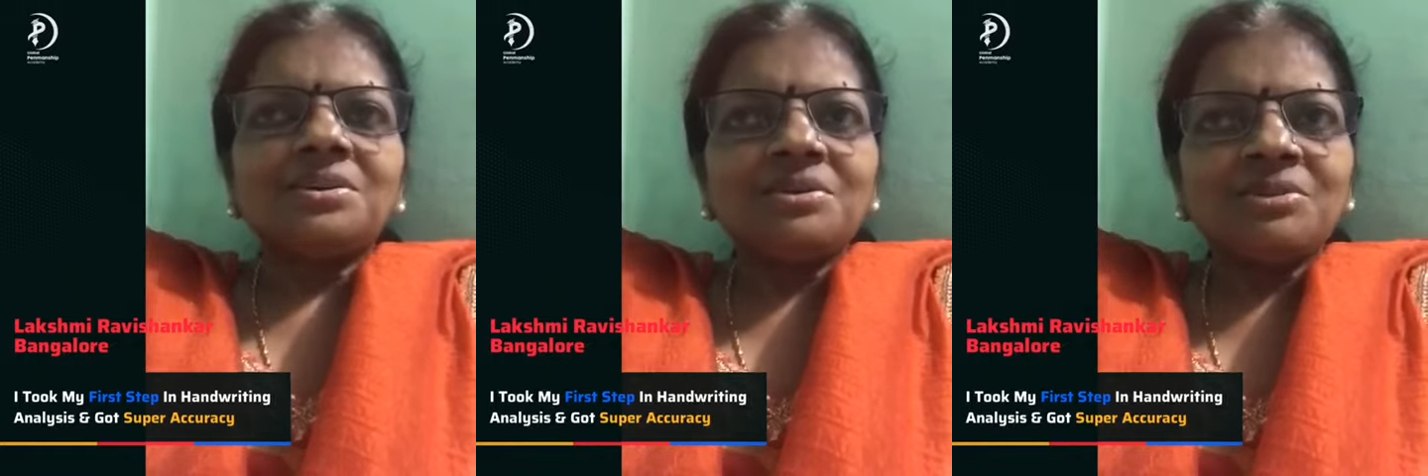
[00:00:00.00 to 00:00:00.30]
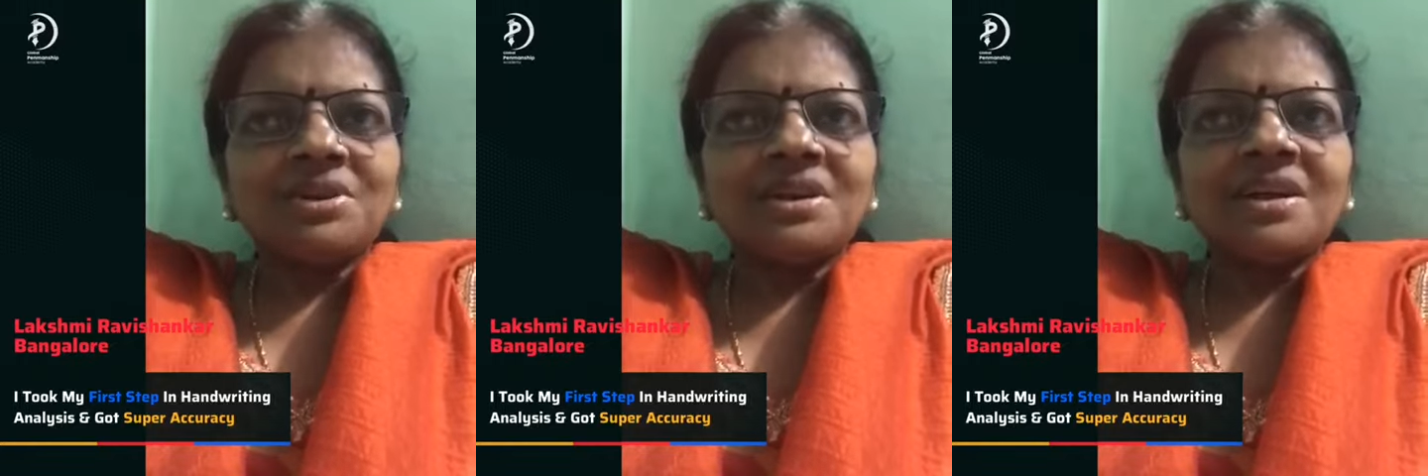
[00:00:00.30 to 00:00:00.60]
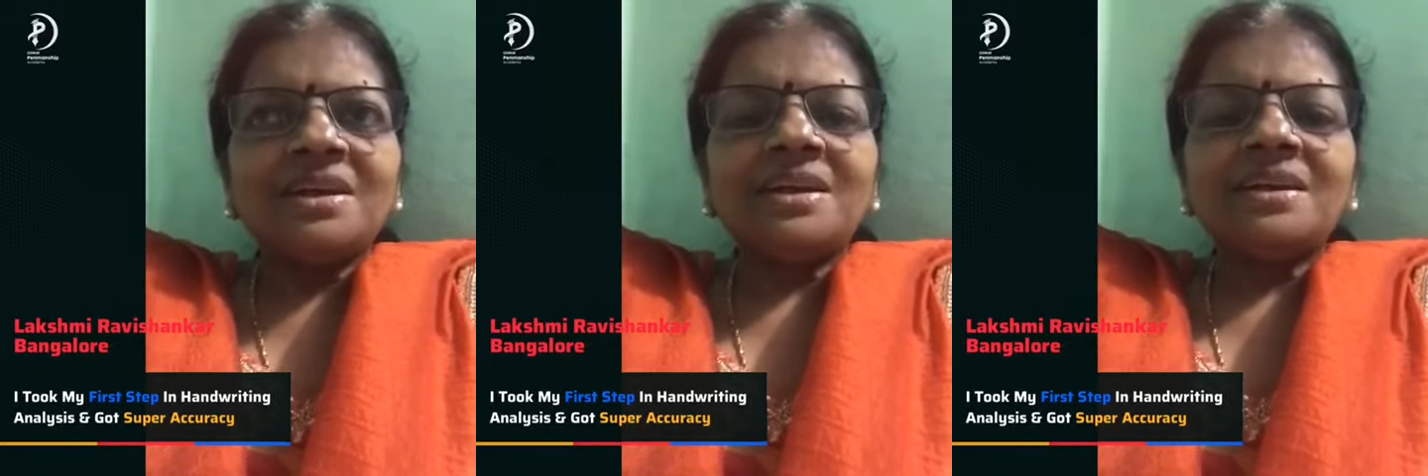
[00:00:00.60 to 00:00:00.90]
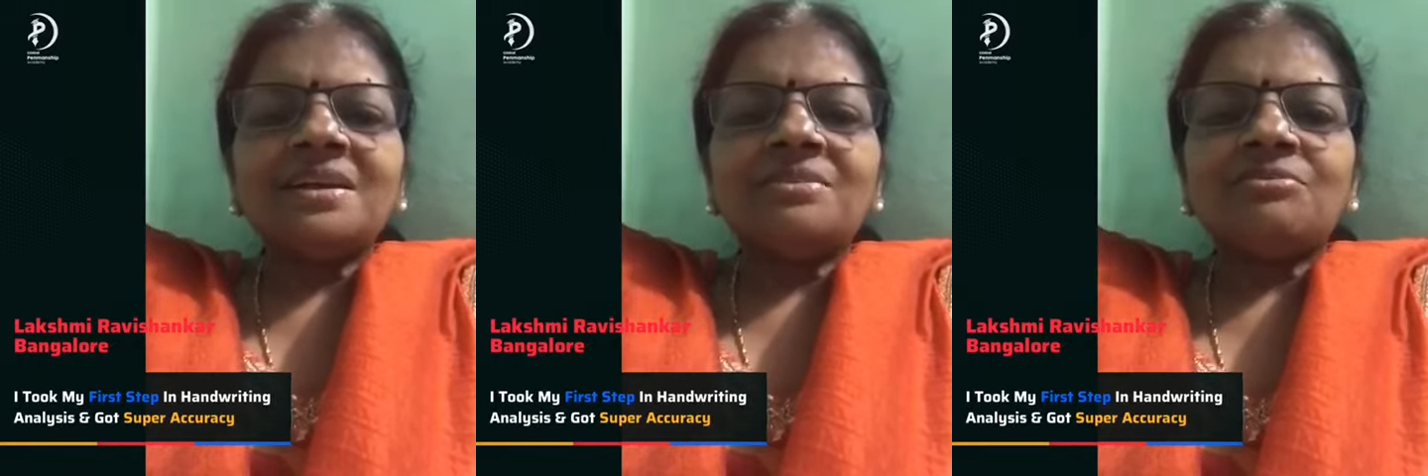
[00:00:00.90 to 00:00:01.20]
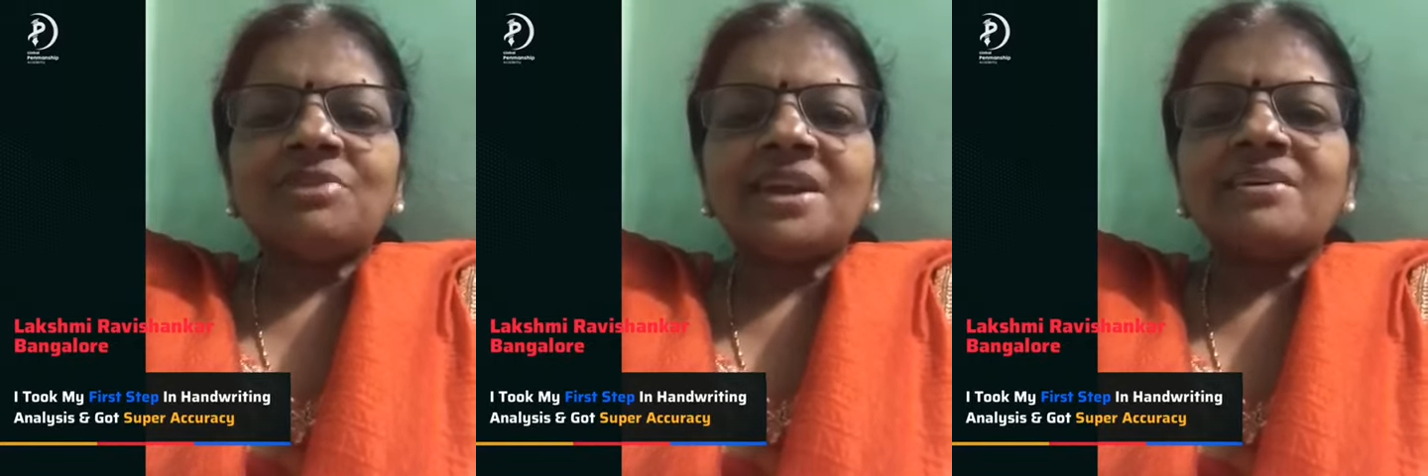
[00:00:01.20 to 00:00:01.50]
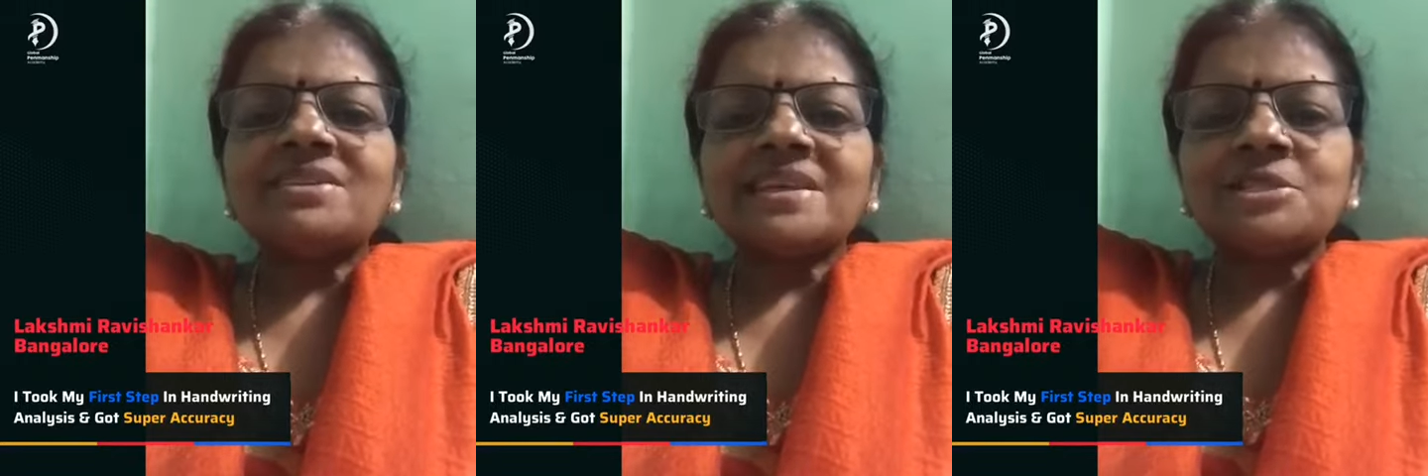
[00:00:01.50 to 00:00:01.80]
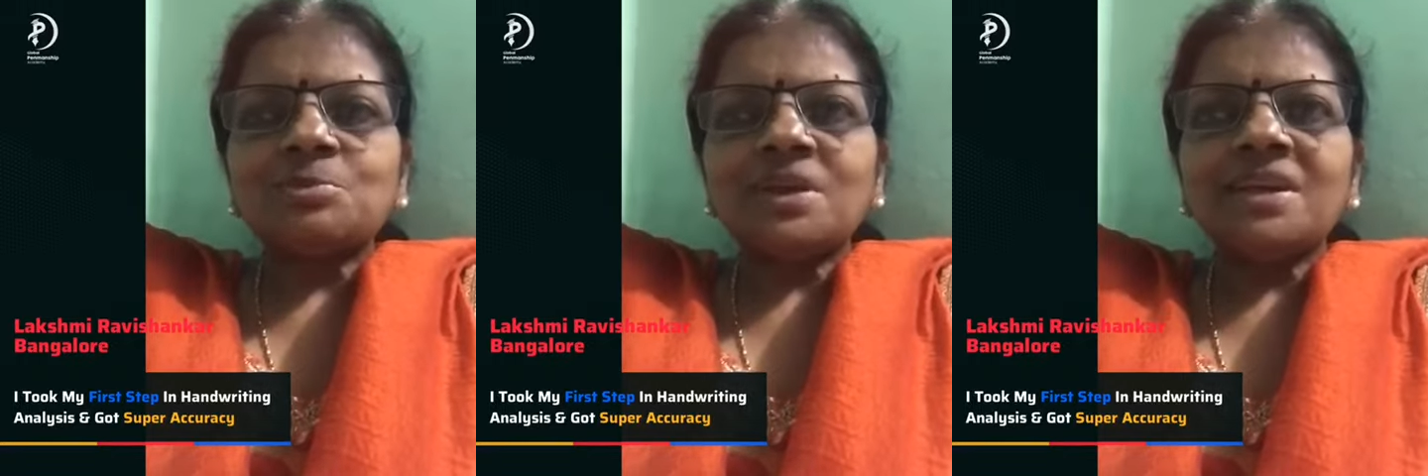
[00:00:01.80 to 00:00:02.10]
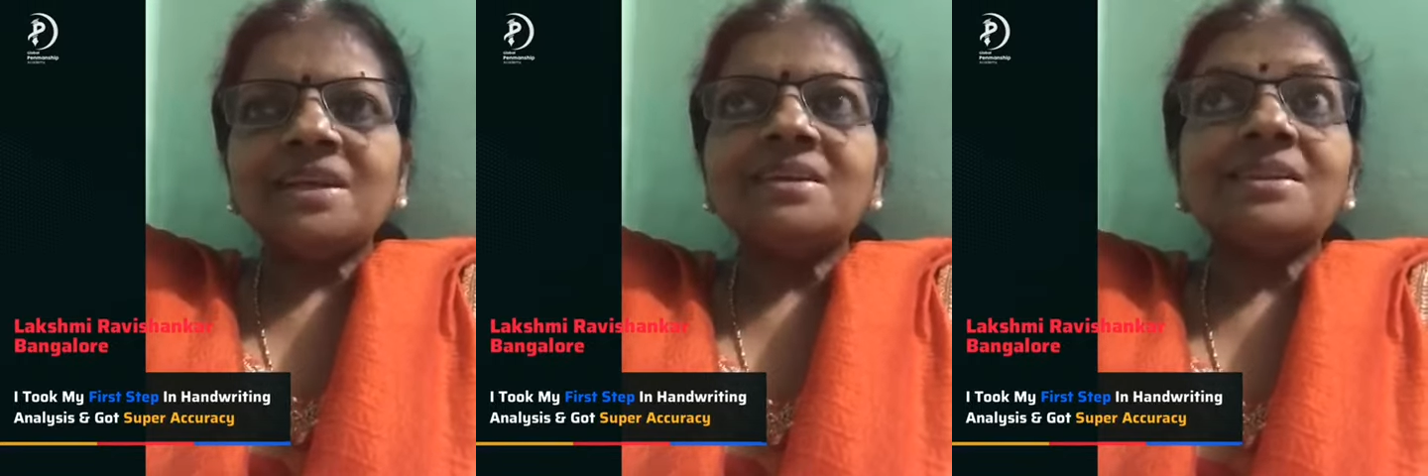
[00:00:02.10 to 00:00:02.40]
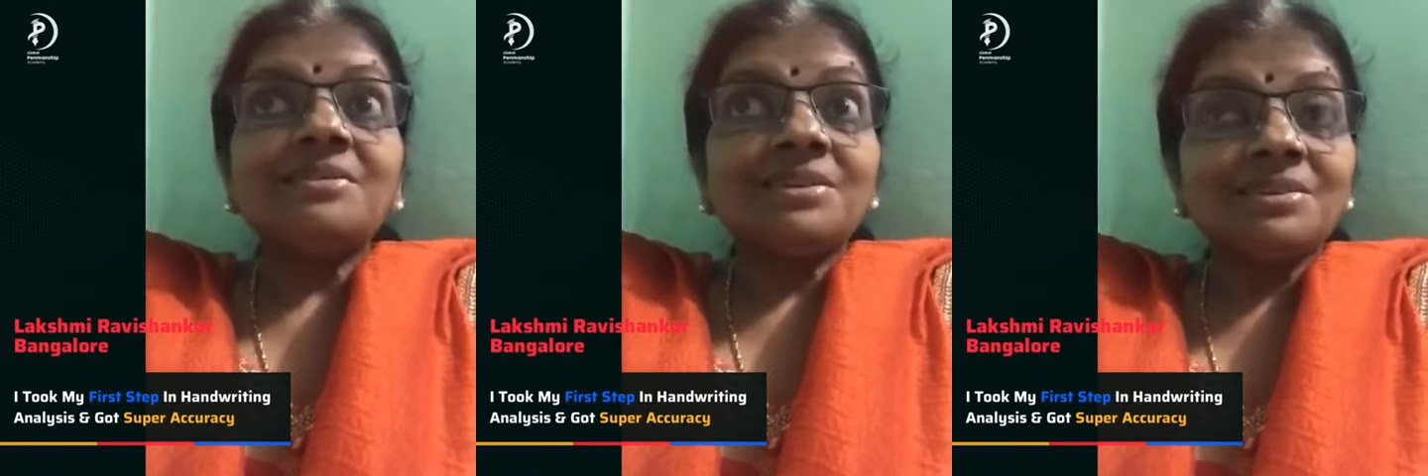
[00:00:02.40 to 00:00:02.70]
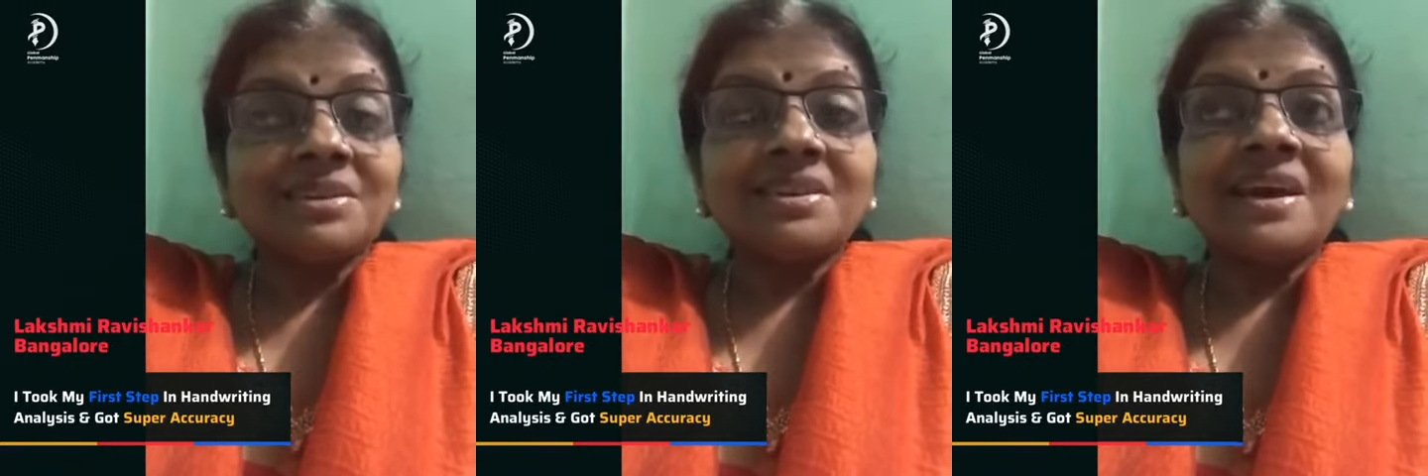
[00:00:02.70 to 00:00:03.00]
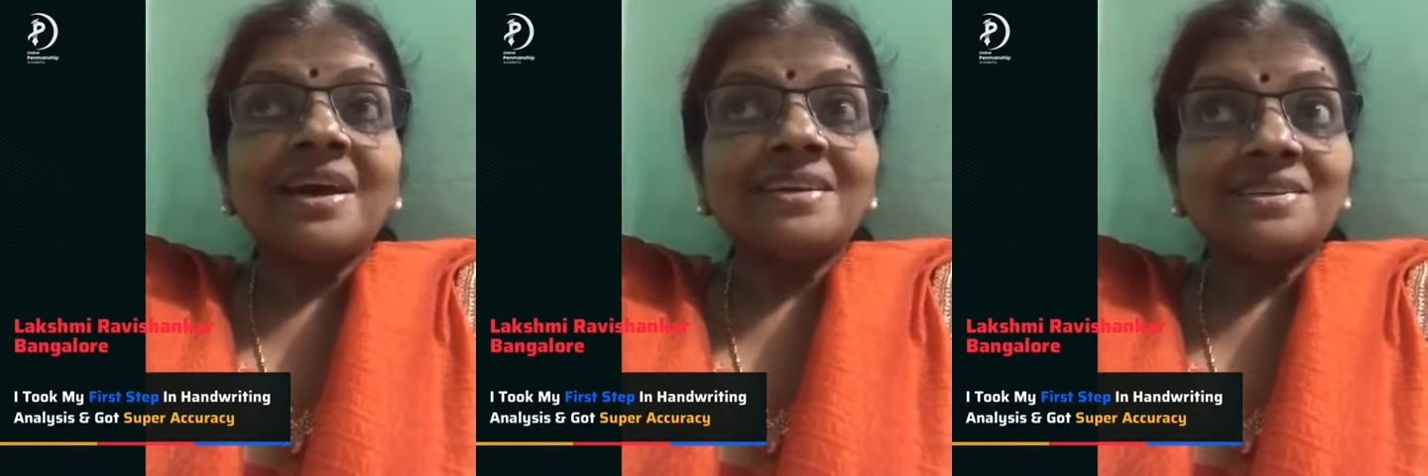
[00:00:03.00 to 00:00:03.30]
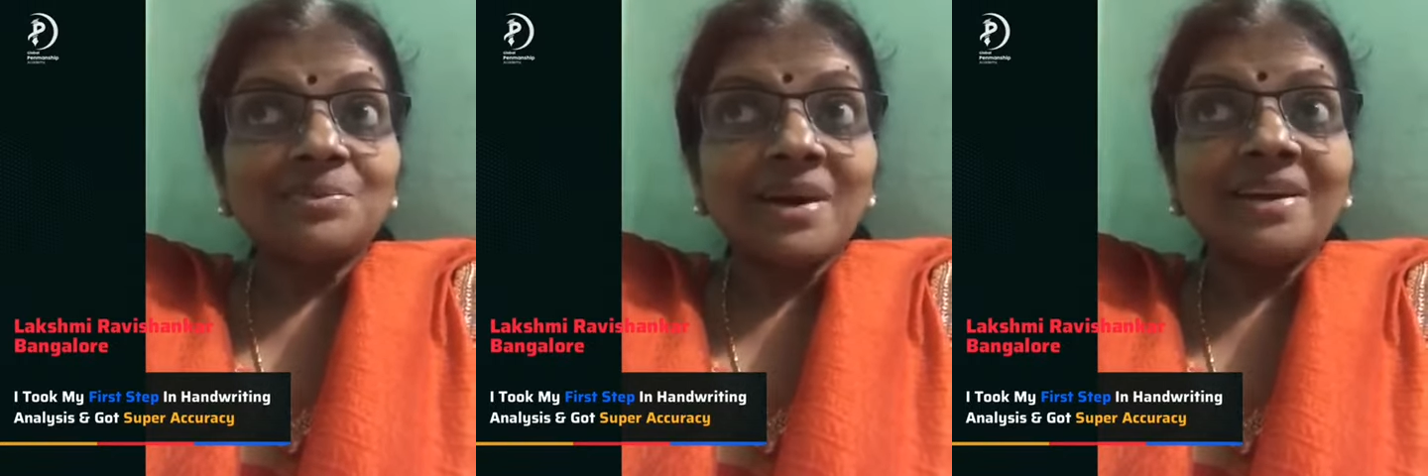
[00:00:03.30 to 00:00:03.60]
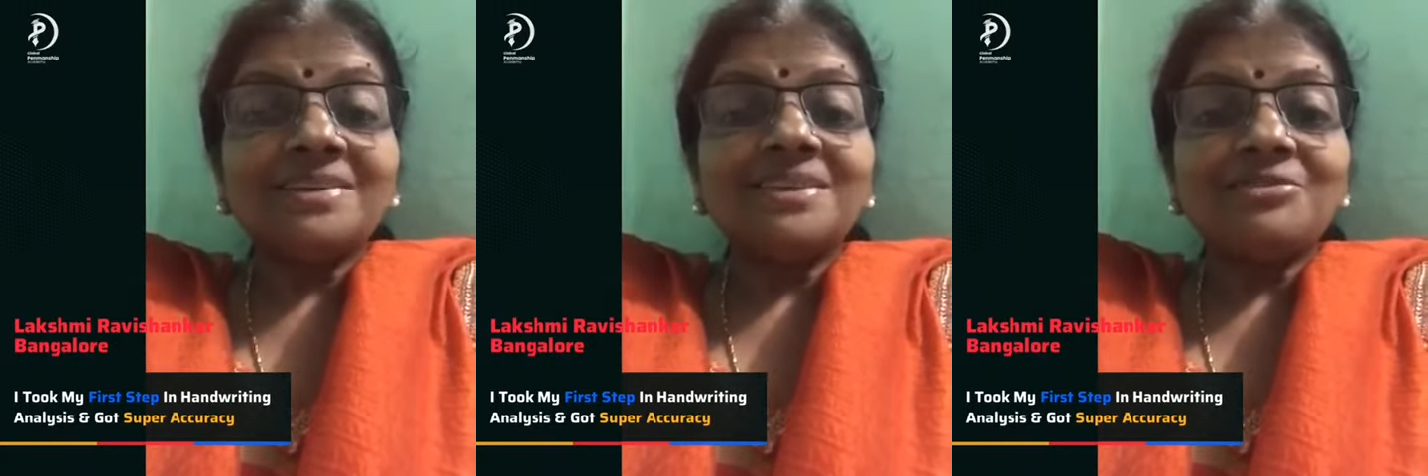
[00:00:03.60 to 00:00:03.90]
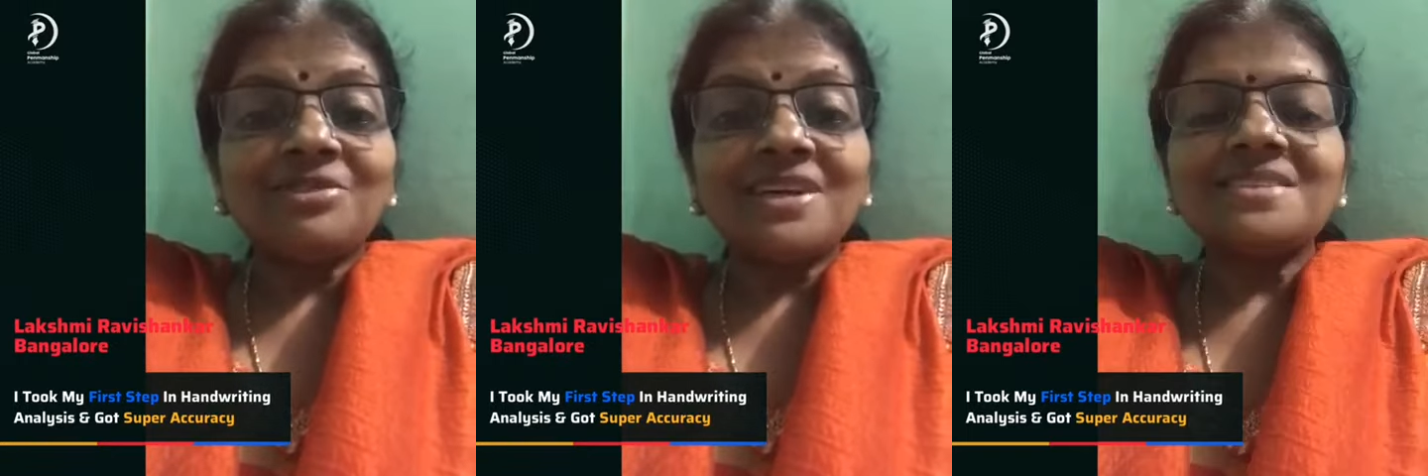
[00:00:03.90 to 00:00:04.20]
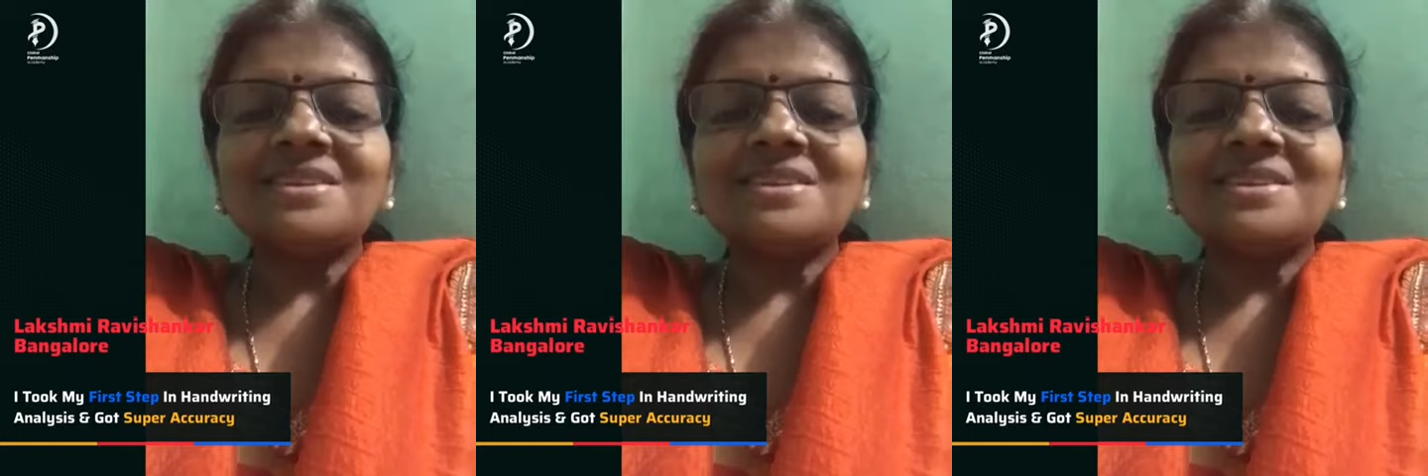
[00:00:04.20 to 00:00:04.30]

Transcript: when I was explaining, they had a smile on their face.